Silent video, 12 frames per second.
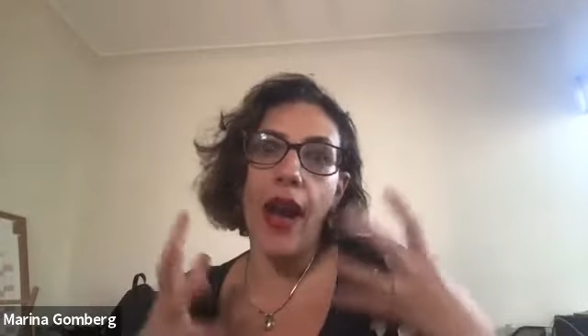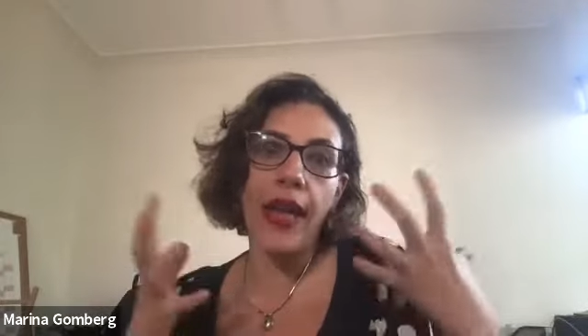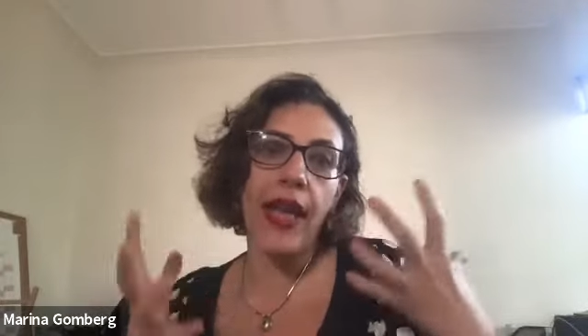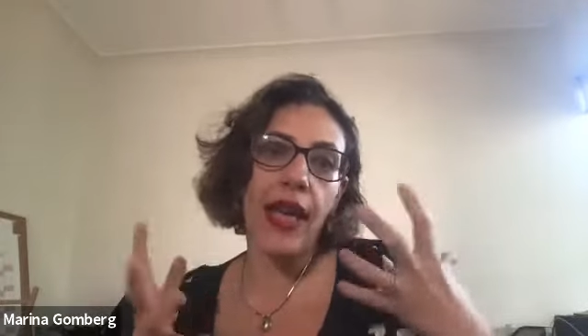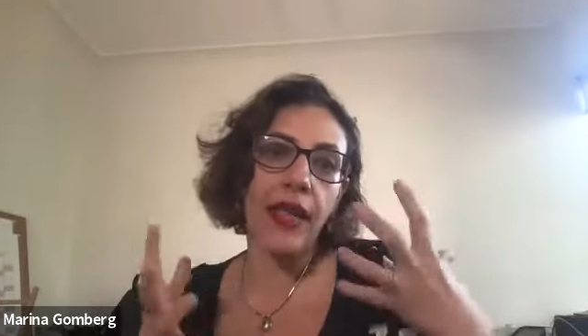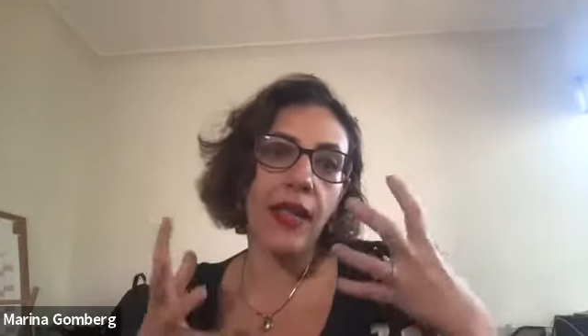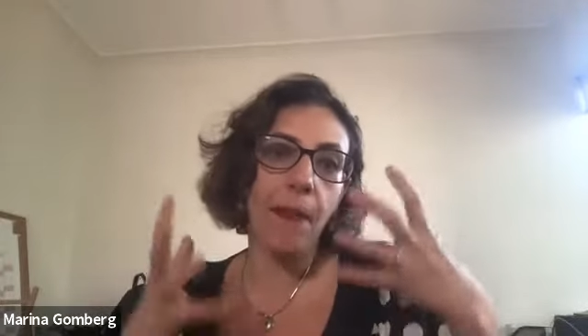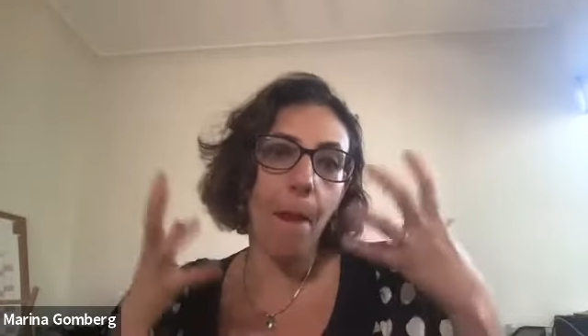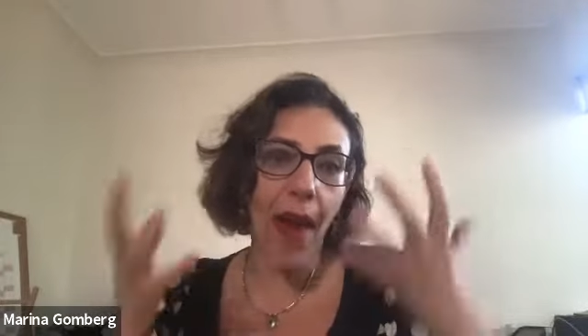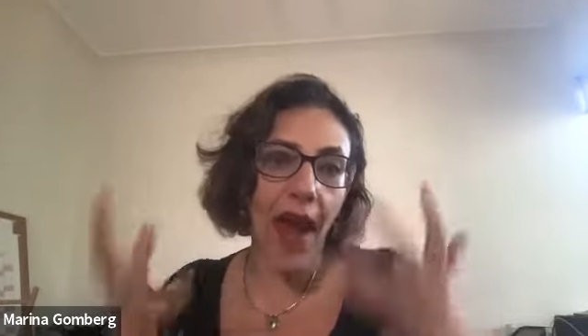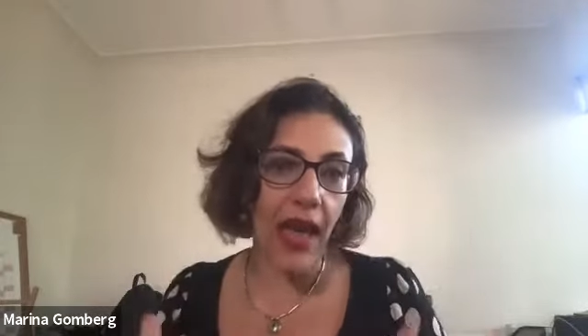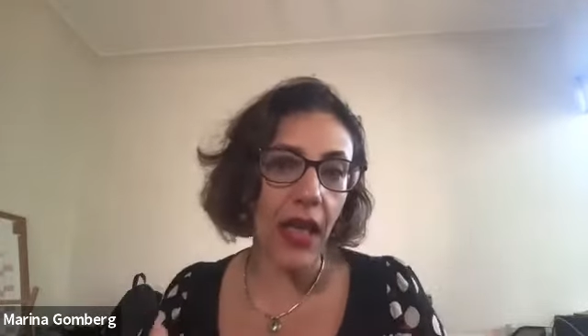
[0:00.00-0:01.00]
I guess,
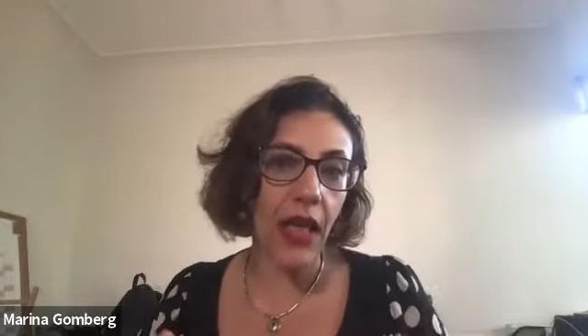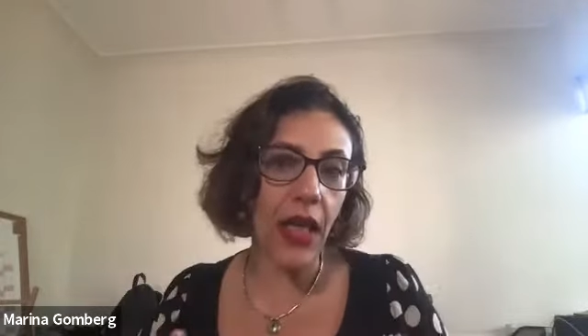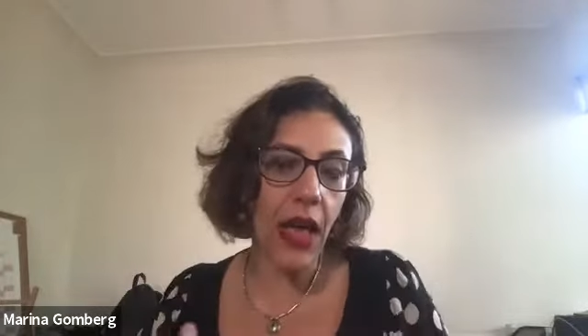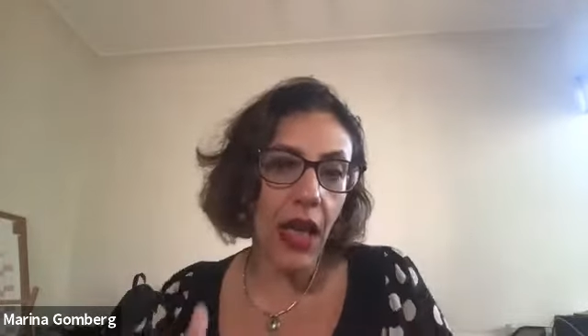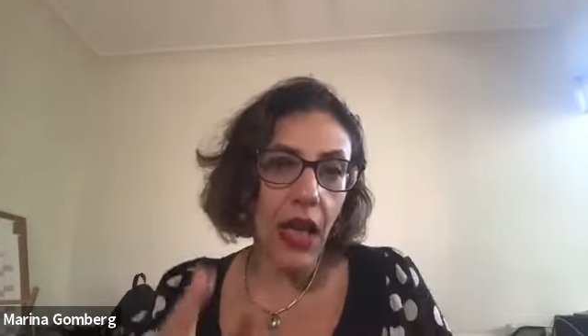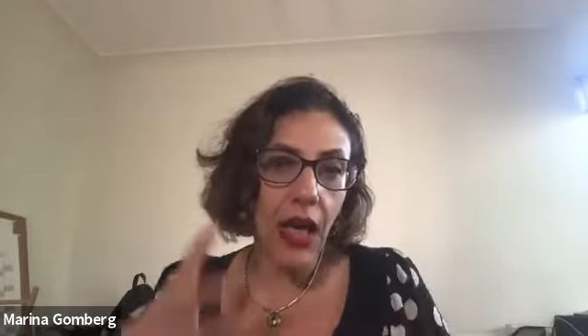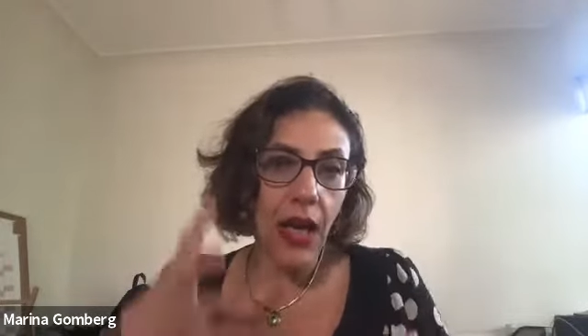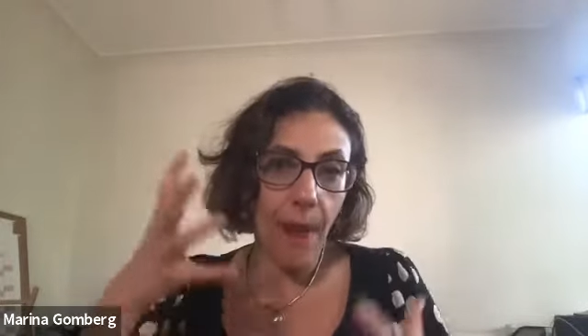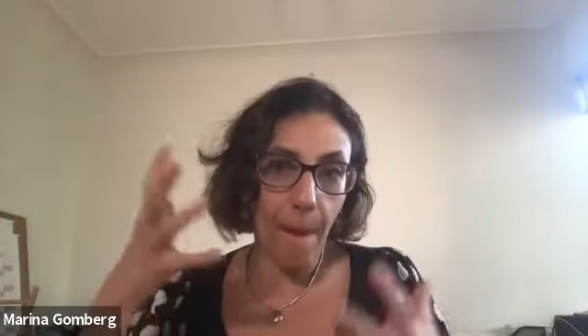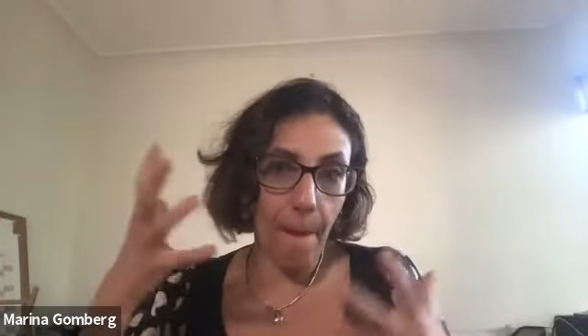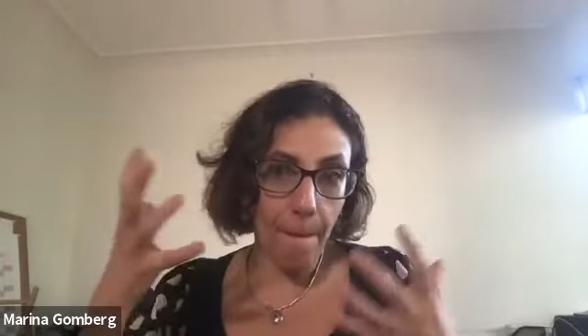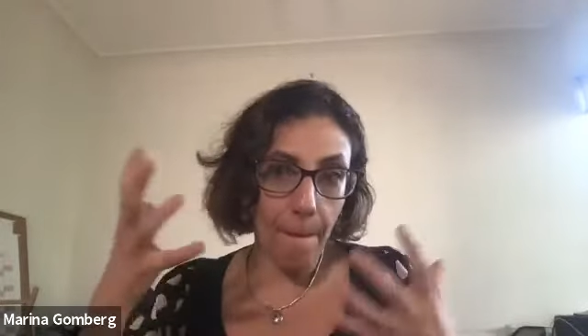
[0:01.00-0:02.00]
main
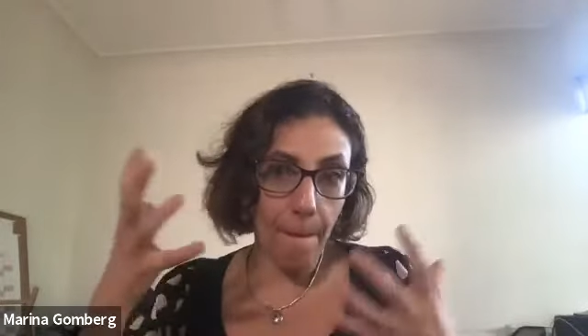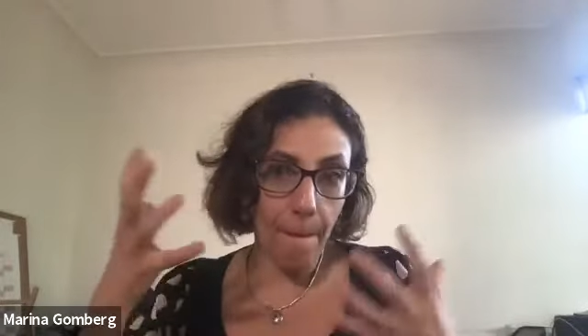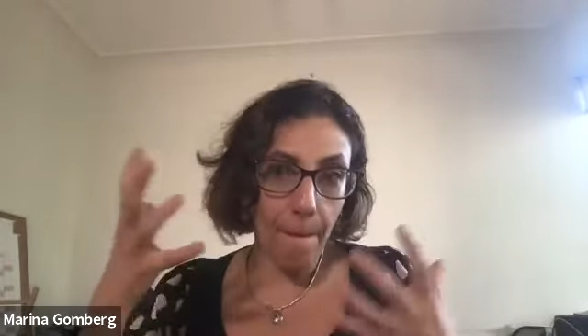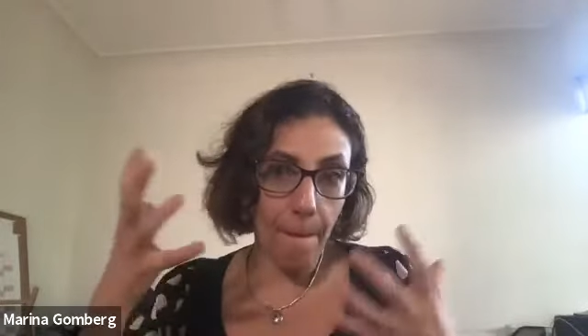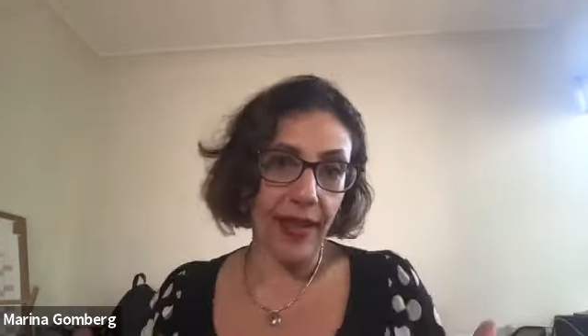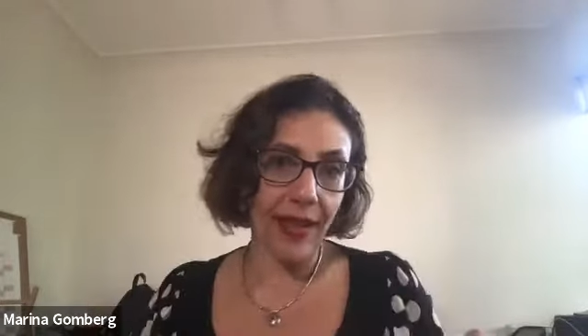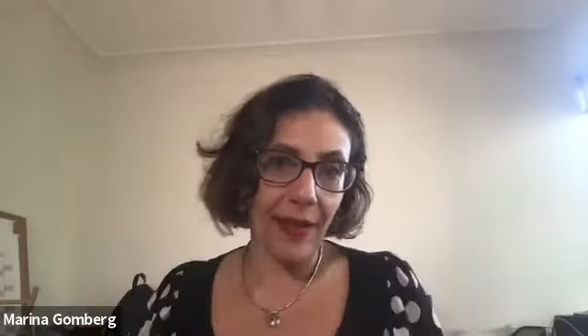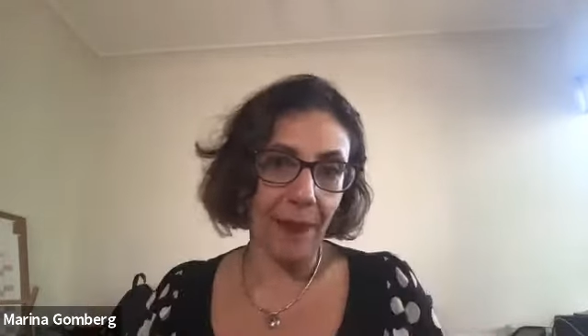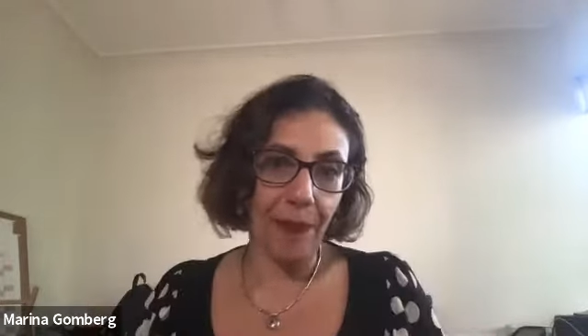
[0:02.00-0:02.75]
business.